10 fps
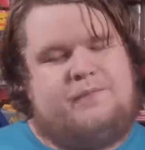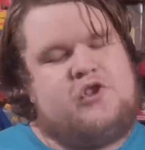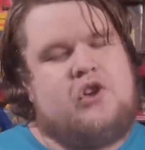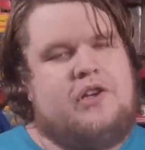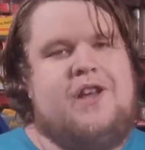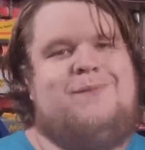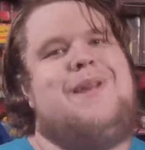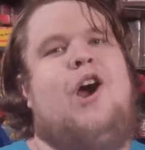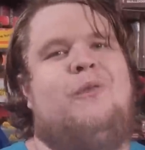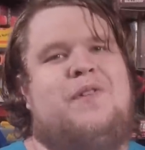Should give
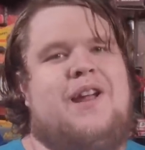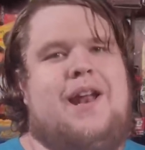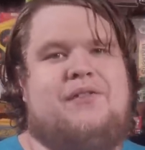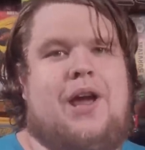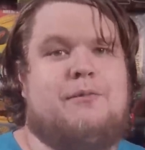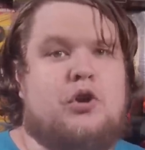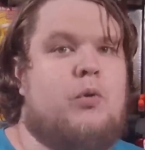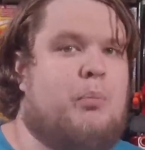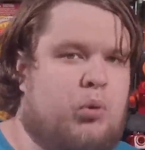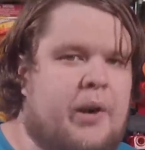me hopefully enough time to
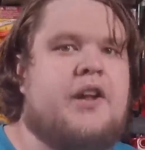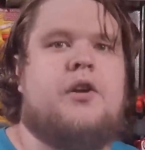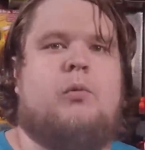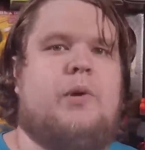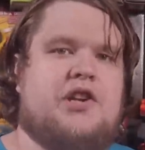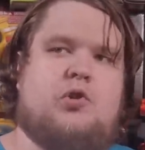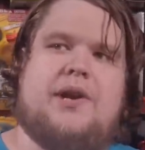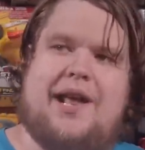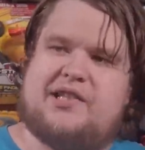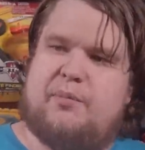do a pretty good
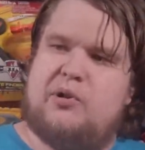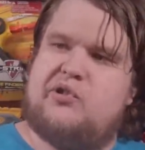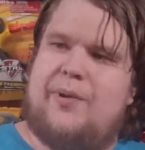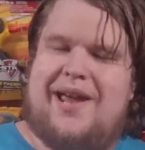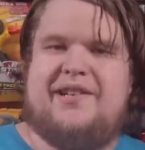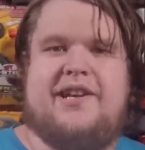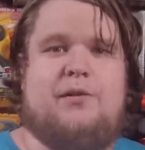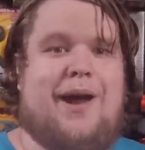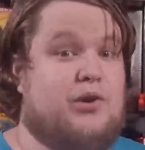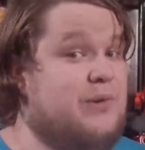retreat as opposed to
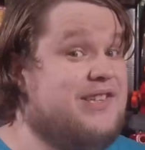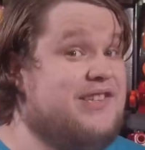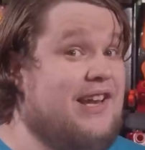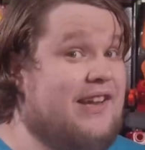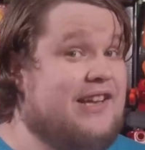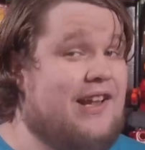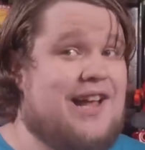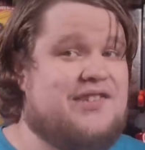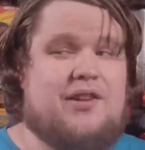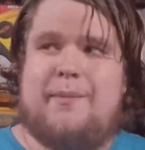18 rounds, which is still a
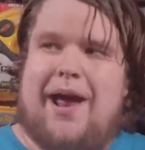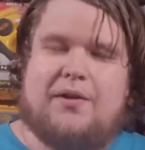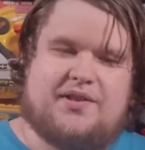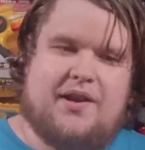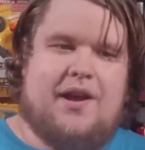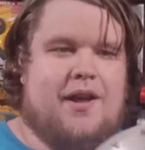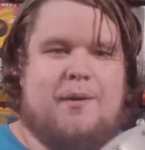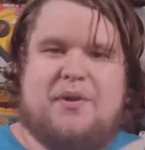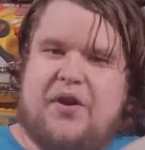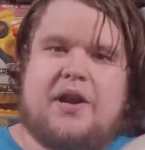colossal amount,
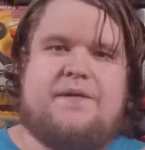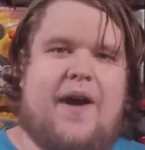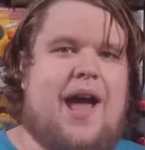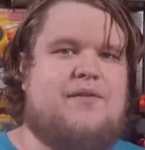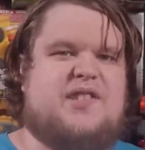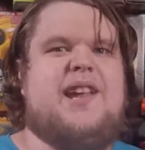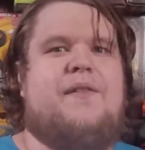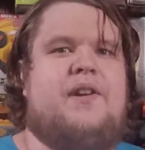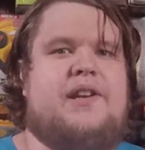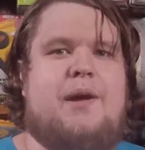but 35 is
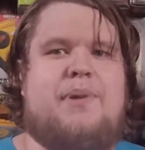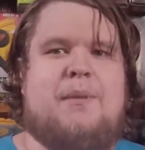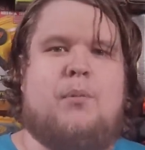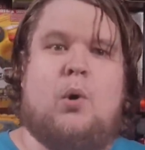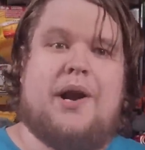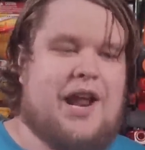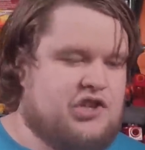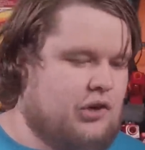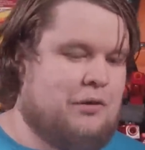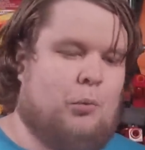definitely a bit more, and I
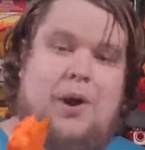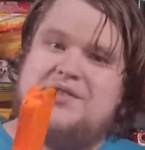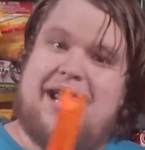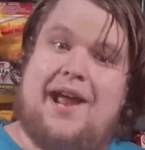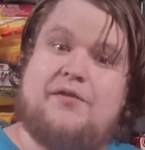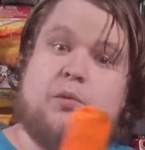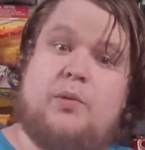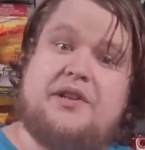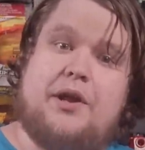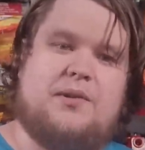shouldn't want to have to
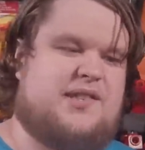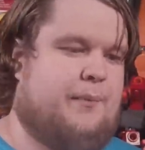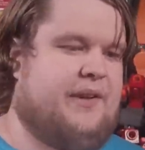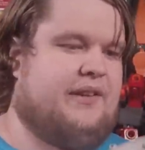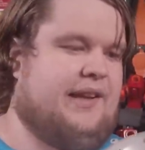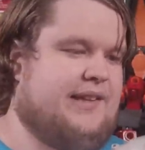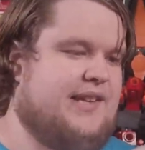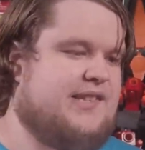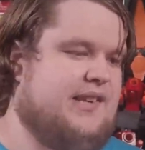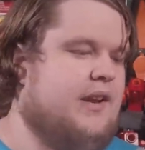reload something like
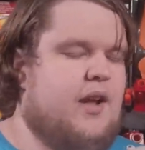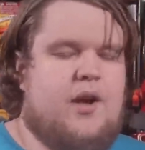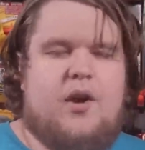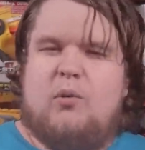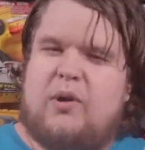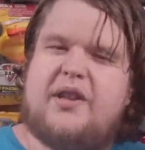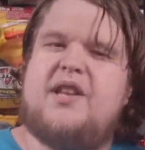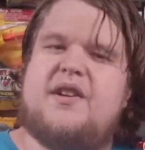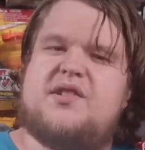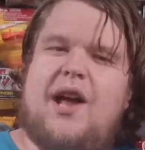this, and
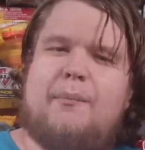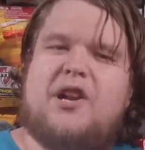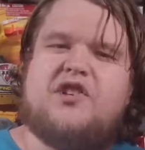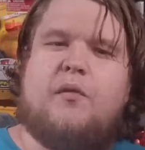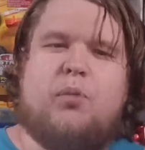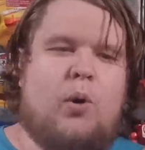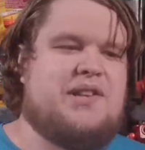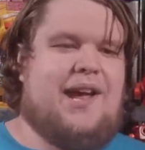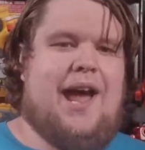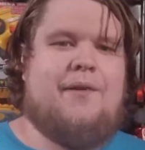really there's not much of a
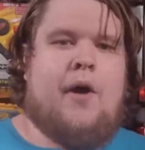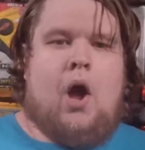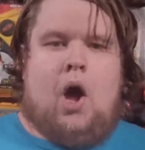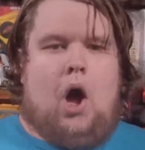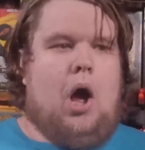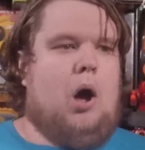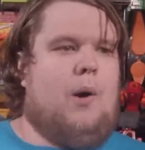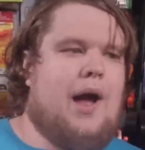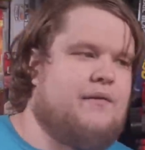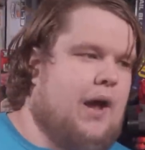point to have
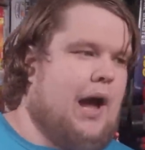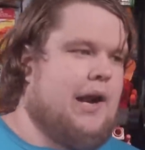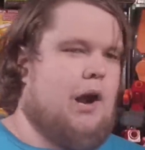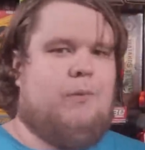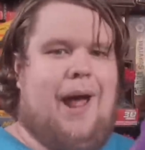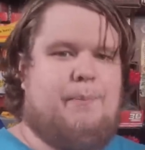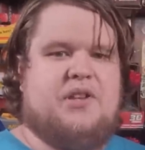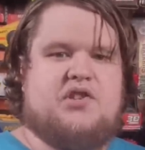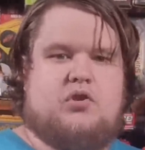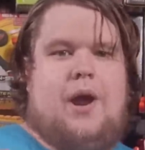oh, I've got a
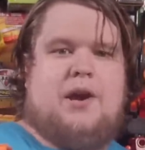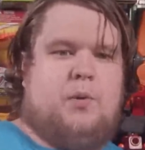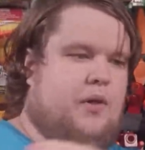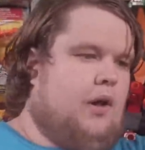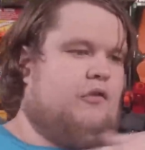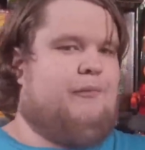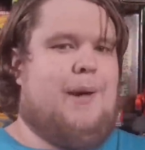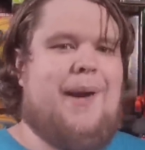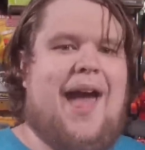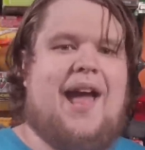rapid strike with all of
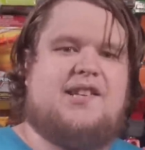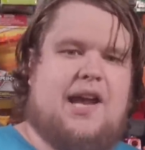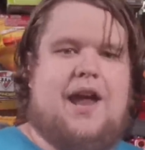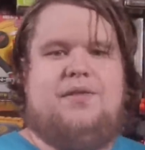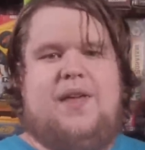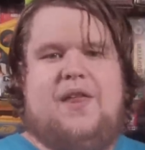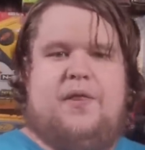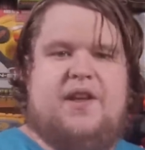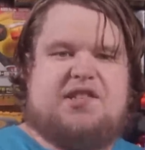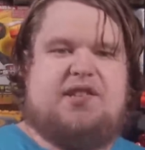my mags, and
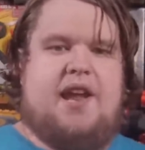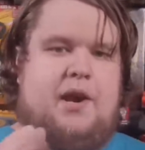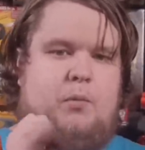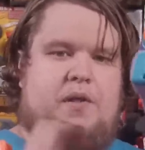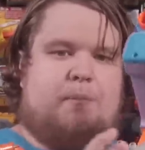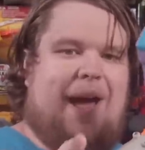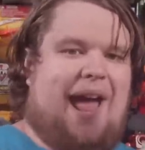then this thing with